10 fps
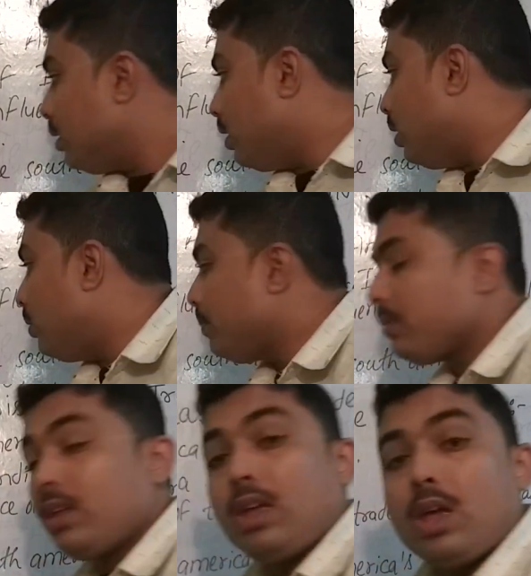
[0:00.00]

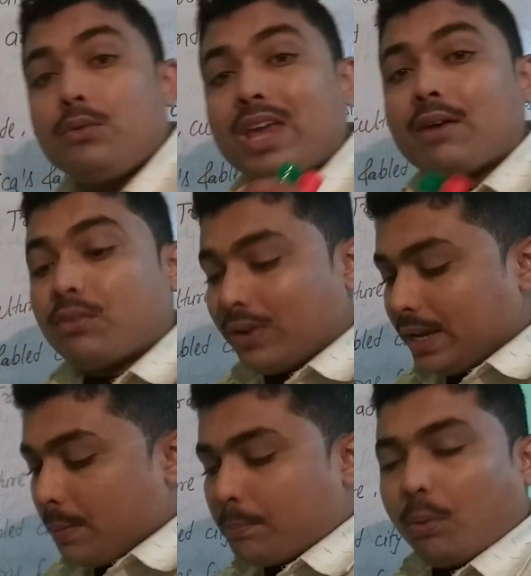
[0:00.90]
Now, we have a
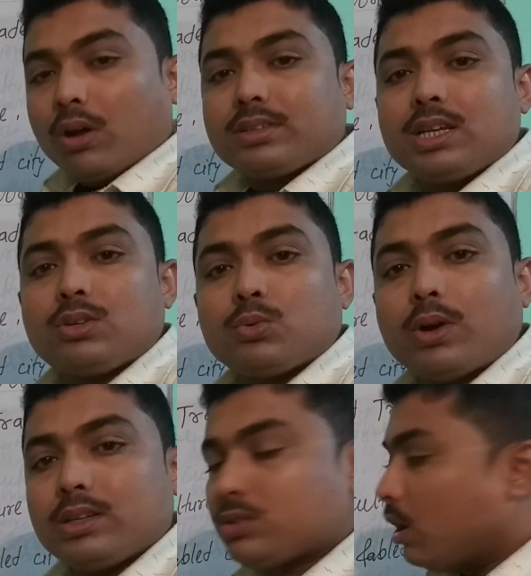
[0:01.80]
very important
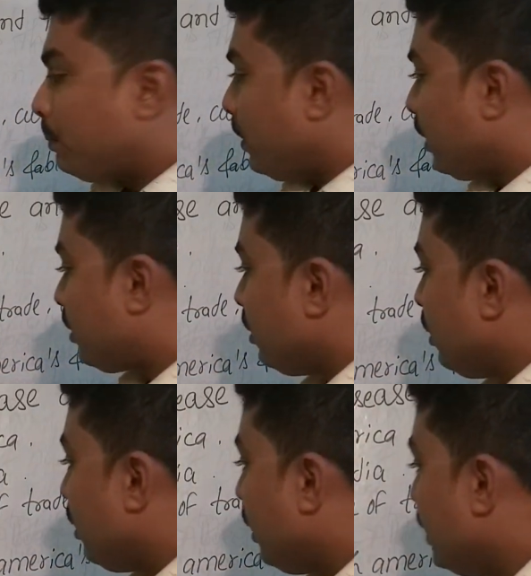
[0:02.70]
one topic
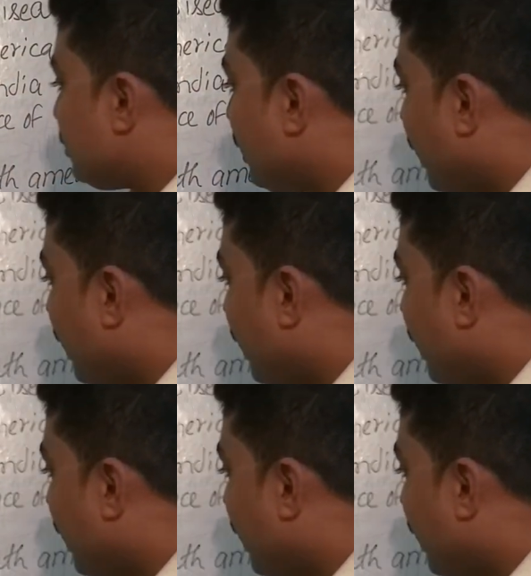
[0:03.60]
is